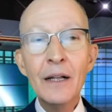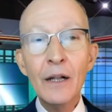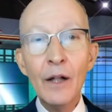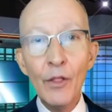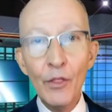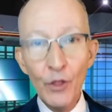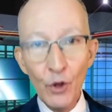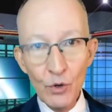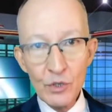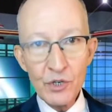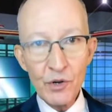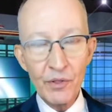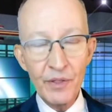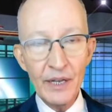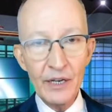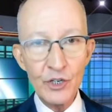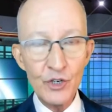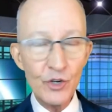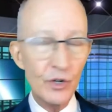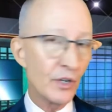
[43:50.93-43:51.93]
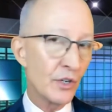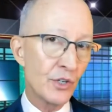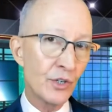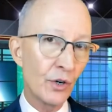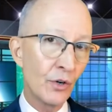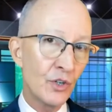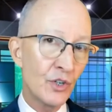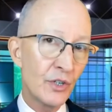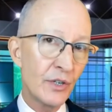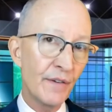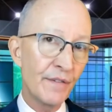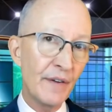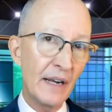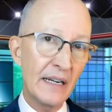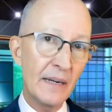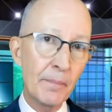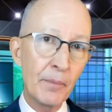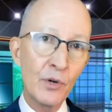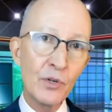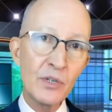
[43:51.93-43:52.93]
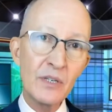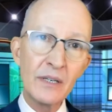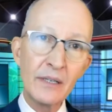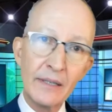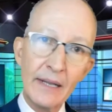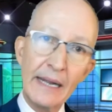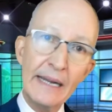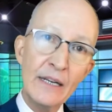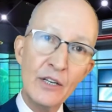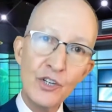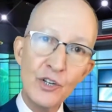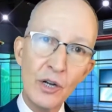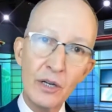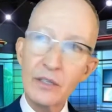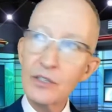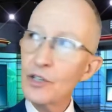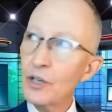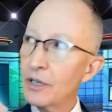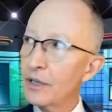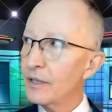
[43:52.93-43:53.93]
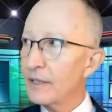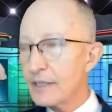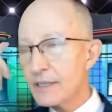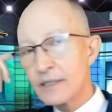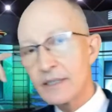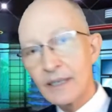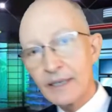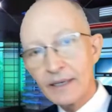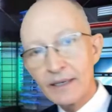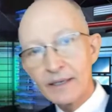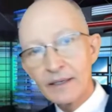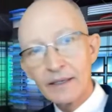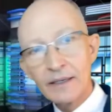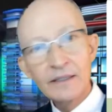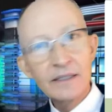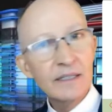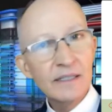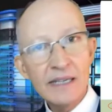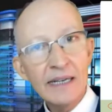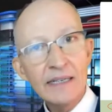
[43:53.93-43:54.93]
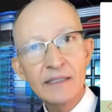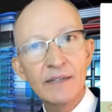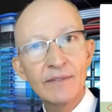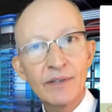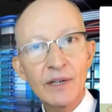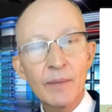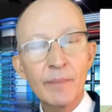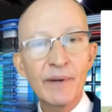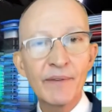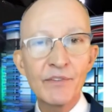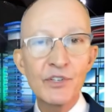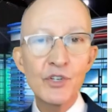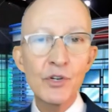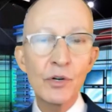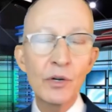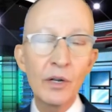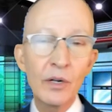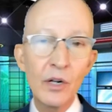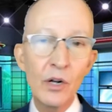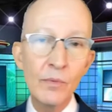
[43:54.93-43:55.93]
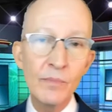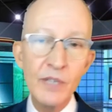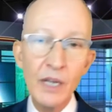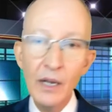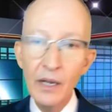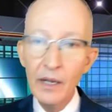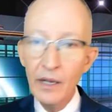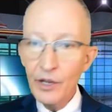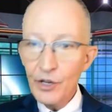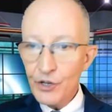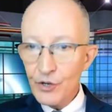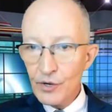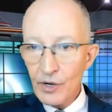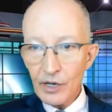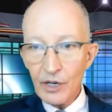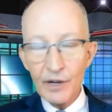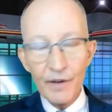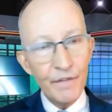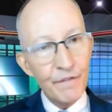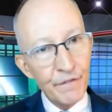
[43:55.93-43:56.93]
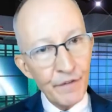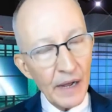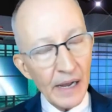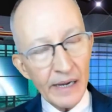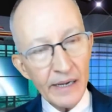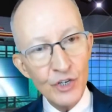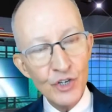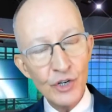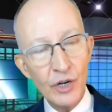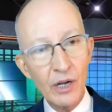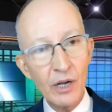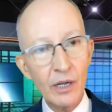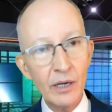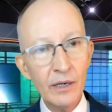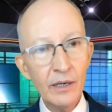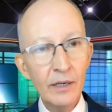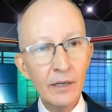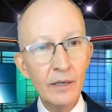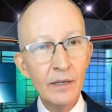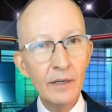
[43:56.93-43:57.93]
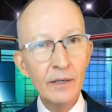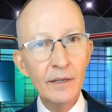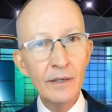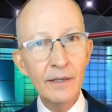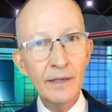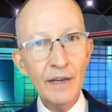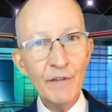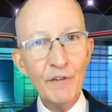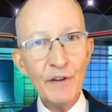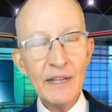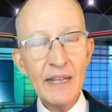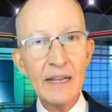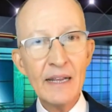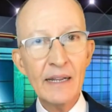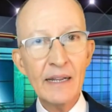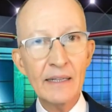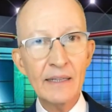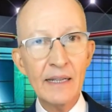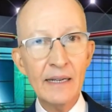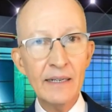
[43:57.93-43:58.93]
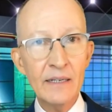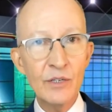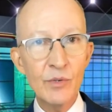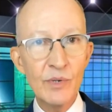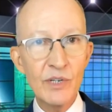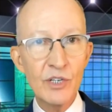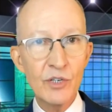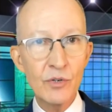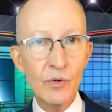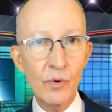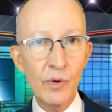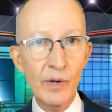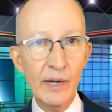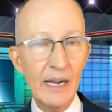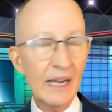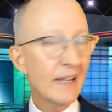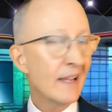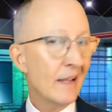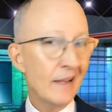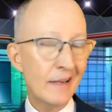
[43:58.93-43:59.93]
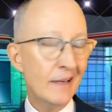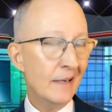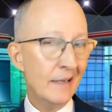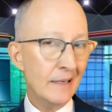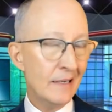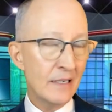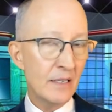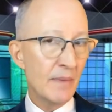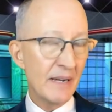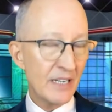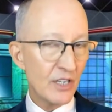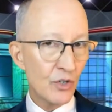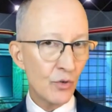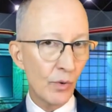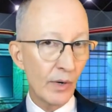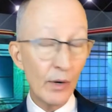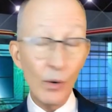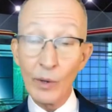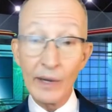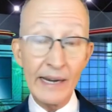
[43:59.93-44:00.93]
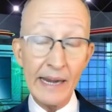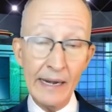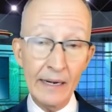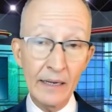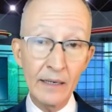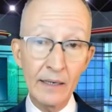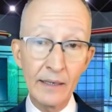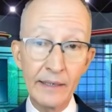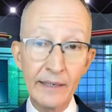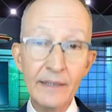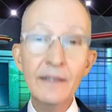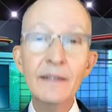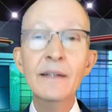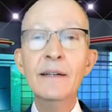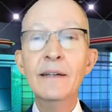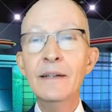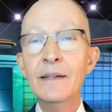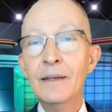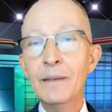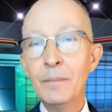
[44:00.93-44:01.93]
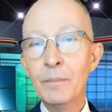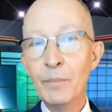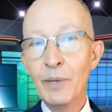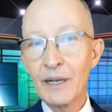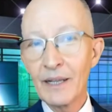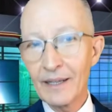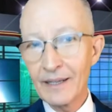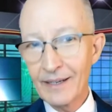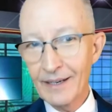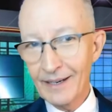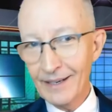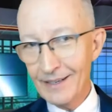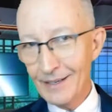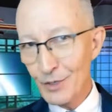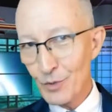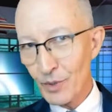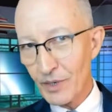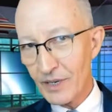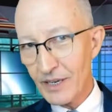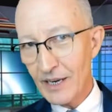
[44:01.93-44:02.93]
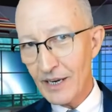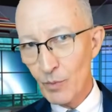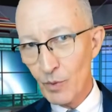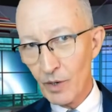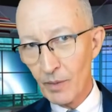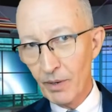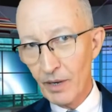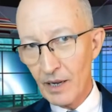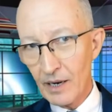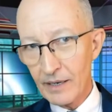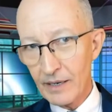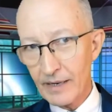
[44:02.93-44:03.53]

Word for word: Those are things you could search to find a person like John. John thinks like a detective, a little bit of a Sherlock Holmes. You're not going to find John if he can't get that into his story. I can't get it into my story organically but I can get it into a keyword block.